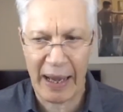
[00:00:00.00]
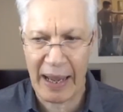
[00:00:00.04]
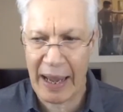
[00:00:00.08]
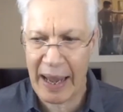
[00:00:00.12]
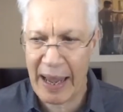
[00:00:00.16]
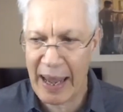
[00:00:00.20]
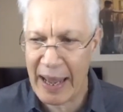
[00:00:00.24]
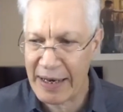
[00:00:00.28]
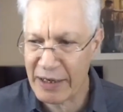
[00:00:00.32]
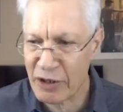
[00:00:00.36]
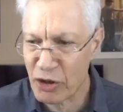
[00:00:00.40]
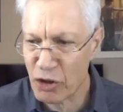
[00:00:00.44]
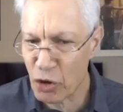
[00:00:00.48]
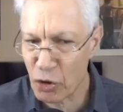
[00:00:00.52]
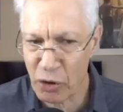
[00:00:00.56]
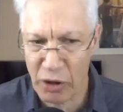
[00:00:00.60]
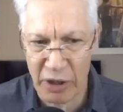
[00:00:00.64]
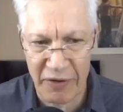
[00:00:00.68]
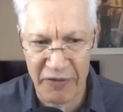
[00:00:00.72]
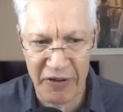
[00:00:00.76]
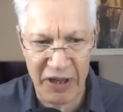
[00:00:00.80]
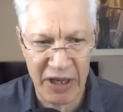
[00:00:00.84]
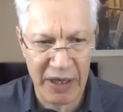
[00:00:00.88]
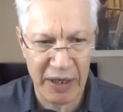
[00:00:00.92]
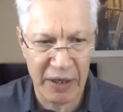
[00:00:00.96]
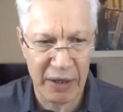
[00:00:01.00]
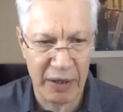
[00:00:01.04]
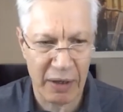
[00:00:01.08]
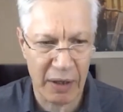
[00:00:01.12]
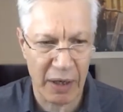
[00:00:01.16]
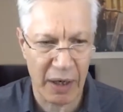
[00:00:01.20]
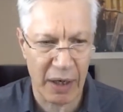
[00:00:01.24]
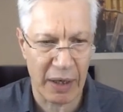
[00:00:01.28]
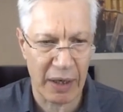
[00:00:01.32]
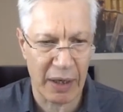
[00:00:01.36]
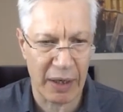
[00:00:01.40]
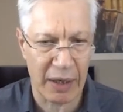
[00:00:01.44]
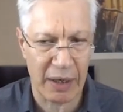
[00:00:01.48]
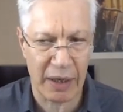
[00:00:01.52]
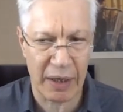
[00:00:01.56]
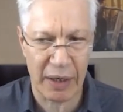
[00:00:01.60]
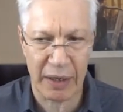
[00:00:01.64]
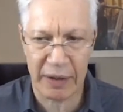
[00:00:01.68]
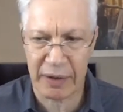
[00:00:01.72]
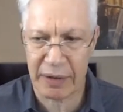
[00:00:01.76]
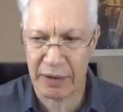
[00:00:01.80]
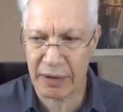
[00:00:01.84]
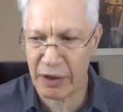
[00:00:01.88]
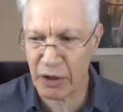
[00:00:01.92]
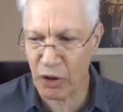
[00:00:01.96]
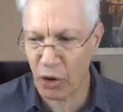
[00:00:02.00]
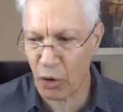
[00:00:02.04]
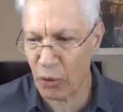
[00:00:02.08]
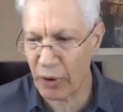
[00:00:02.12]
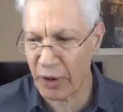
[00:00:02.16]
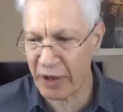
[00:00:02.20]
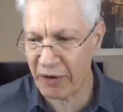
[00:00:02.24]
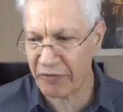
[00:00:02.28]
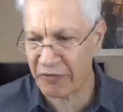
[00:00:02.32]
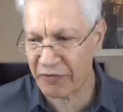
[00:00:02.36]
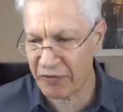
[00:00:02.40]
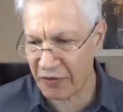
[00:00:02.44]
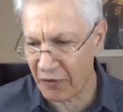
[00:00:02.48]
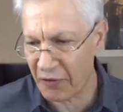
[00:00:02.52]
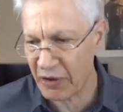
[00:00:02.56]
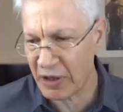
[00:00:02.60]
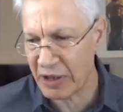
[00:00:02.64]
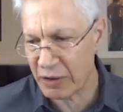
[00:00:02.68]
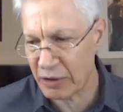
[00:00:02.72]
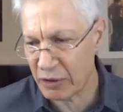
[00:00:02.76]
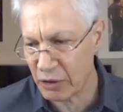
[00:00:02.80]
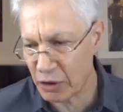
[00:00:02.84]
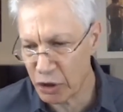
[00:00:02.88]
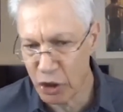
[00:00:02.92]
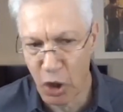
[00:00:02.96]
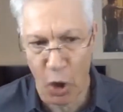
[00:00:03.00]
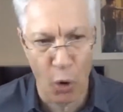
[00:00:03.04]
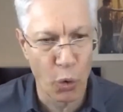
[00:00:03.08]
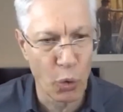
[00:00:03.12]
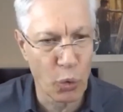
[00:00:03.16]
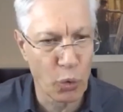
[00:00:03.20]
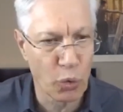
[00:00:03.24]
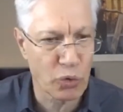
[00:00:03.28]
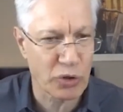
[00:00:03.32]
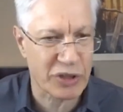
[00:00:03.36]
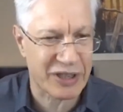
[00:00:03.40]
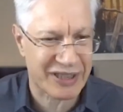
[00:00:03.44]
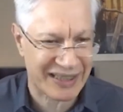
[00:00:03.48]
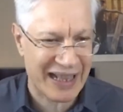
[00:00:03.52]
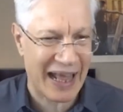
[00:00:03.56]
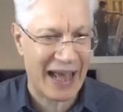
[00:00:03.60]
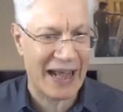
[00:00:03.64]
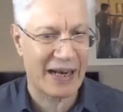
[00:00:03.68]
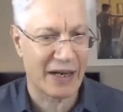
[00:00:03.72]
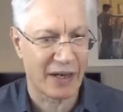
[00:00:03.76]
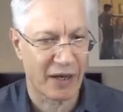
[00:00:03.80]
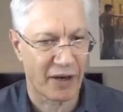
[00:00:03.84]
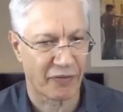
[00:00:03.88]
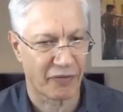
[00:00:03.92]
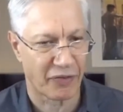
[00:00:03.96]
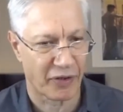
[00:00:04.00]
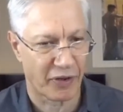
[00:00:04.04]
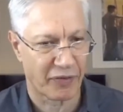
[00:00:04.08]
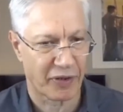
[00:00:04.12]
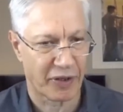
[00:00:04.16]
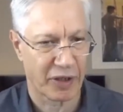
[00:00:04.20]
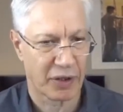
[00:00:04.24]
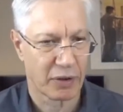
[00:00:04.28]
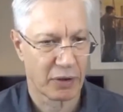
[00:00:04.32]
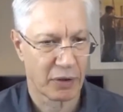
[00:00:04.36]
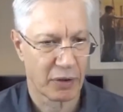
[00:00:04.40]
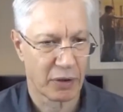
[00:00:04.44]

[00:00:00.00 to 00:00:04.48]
And you're living at, uh, uh, at, you know, at a very low standard of living.